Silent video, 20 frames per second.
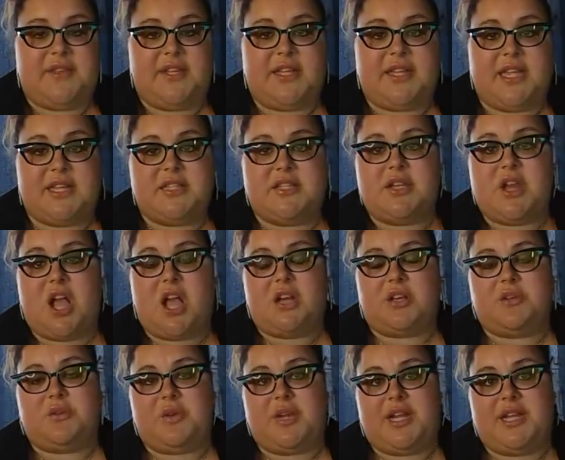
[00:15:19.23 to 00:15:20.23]
Like, that's
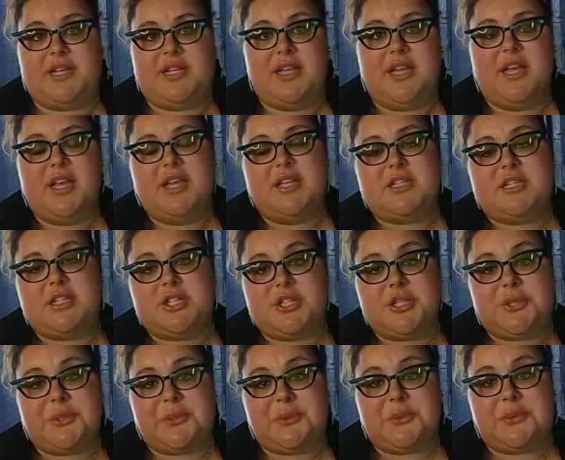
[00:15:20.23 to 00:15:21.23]
not great to
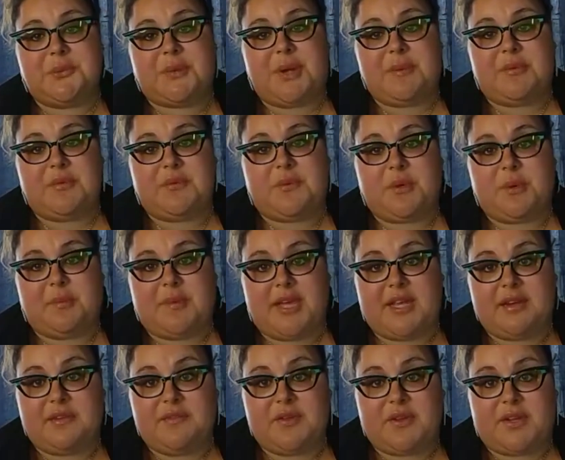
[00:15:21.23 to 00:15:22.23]
do right before
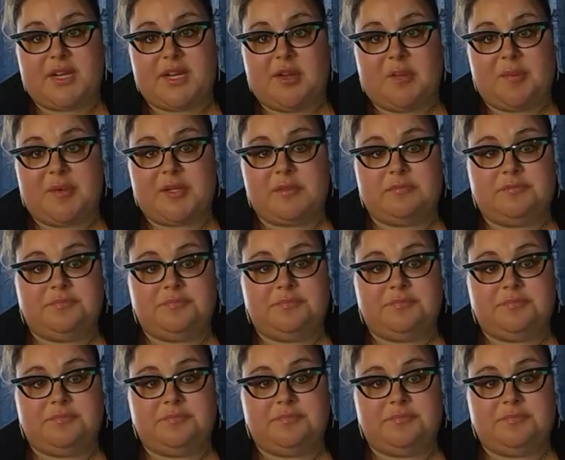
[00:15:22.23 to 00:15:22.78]
bed if you can help it.